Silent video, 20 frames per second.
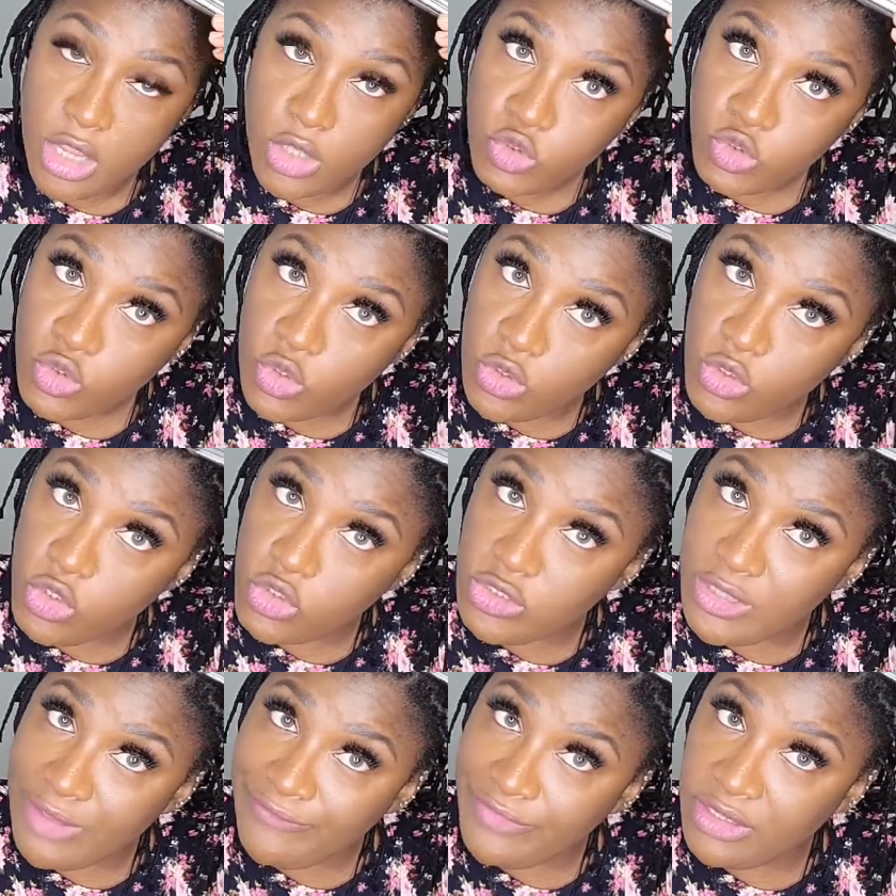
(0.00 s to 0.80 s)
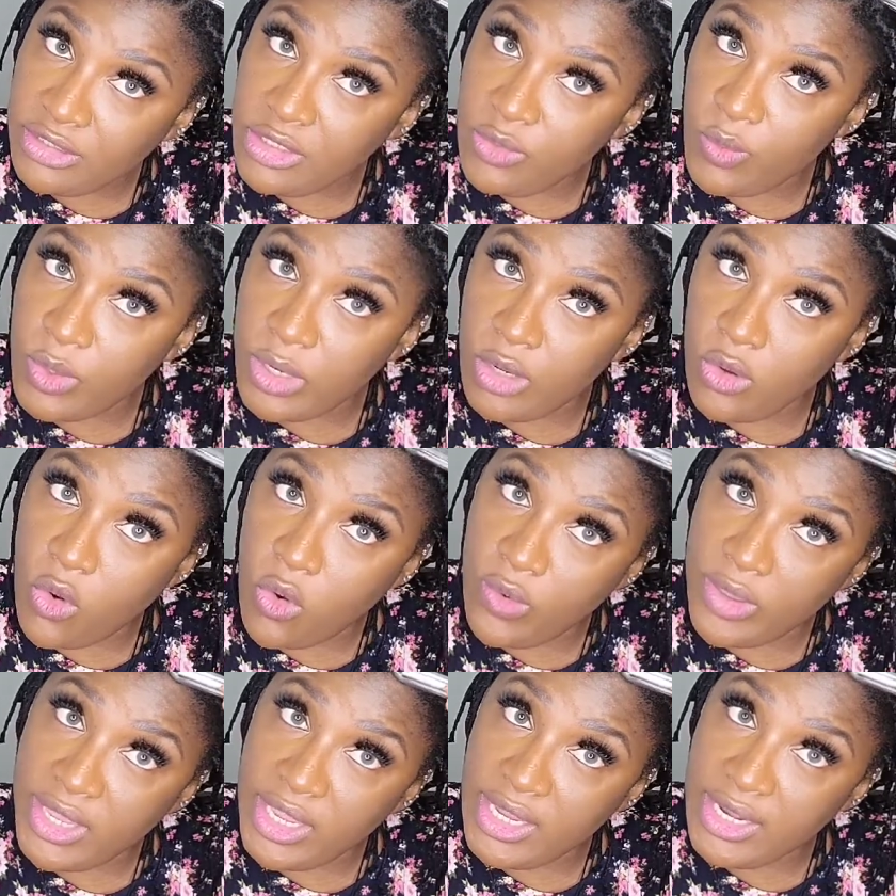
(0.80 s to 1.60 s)
So you definitely want to
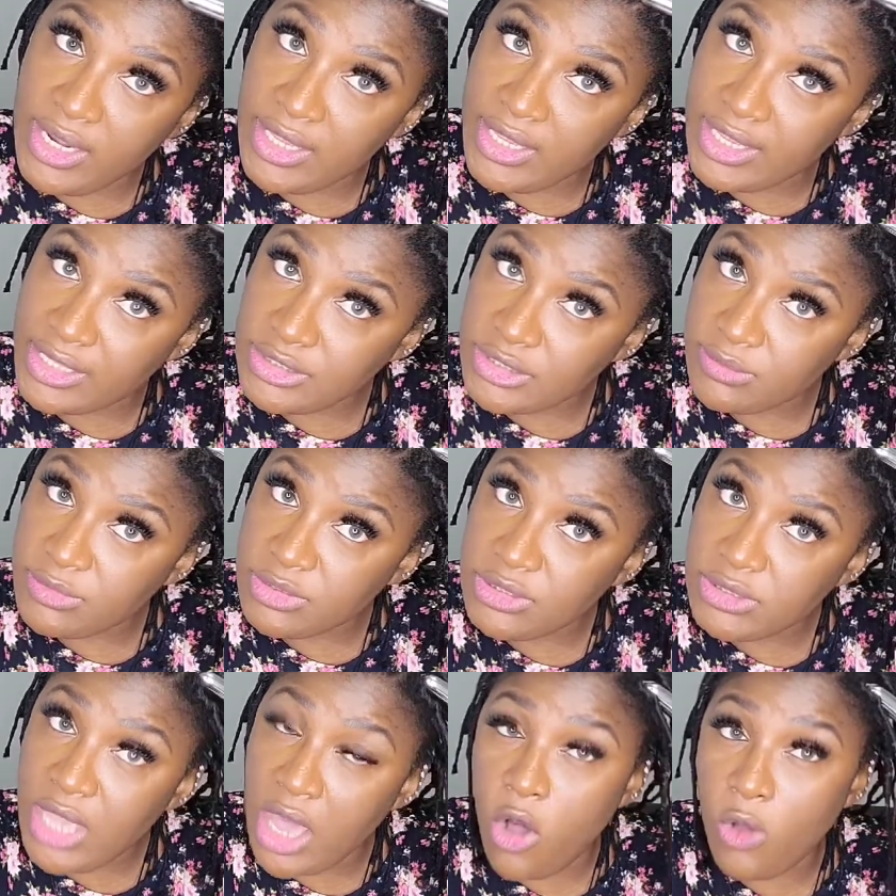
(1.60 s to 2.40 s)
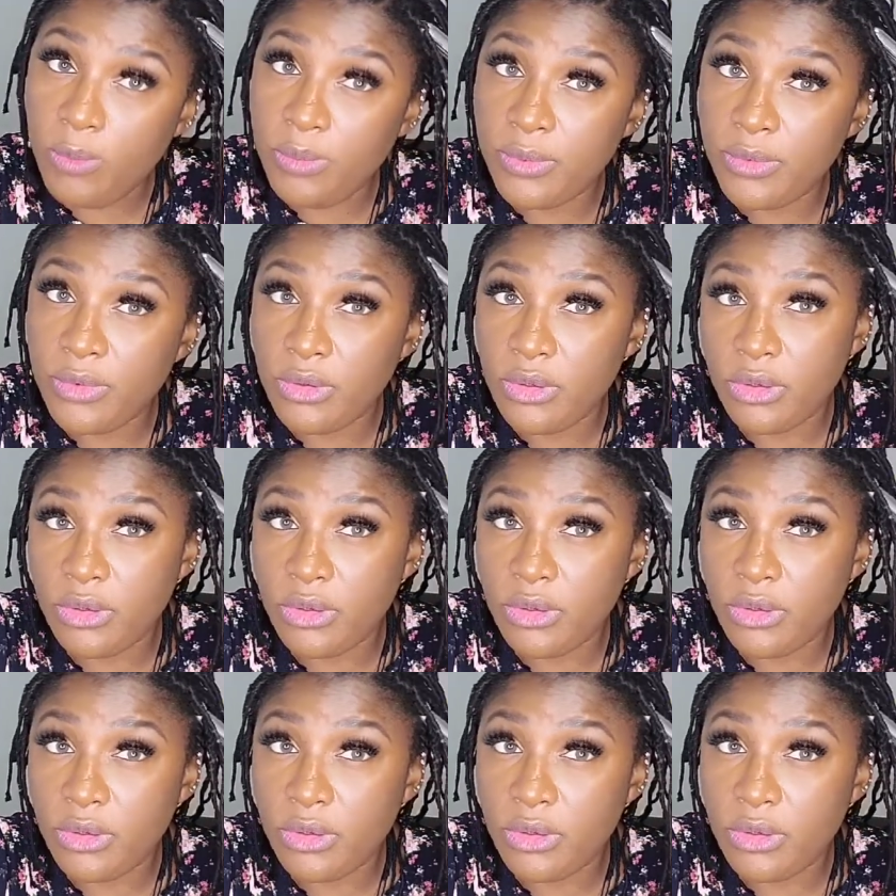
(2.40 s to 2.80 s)
go in and get some scalp